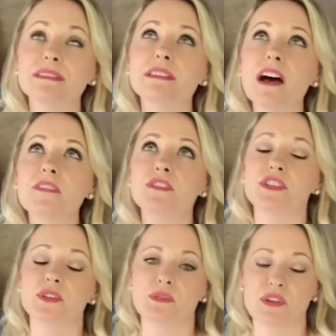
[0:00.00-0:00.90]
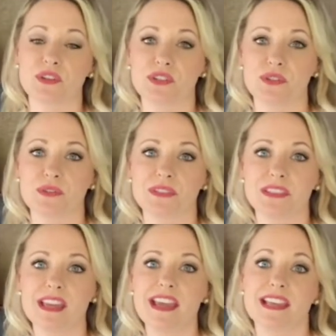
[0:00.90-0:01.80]
love to do with our students
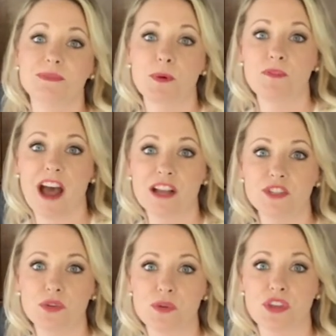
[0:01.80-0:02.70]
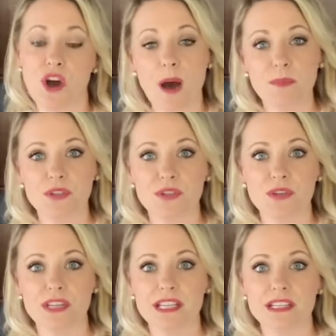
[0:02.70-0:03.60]
is provide you with an
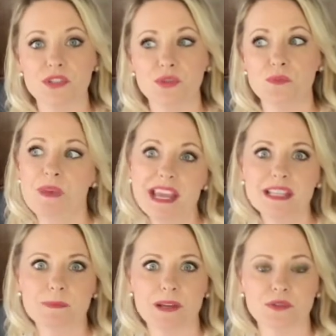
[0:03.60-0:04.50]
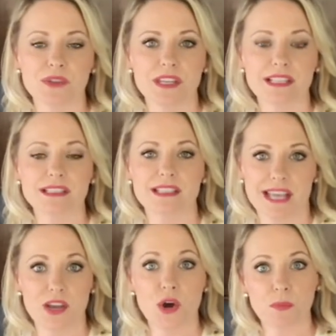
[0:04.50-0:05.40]
opportunity to make special things to
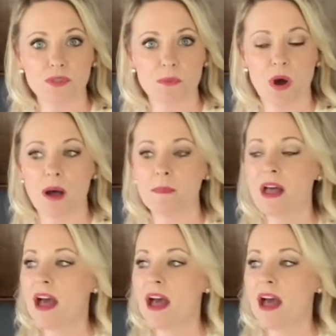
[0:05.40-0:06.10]
take home to mom.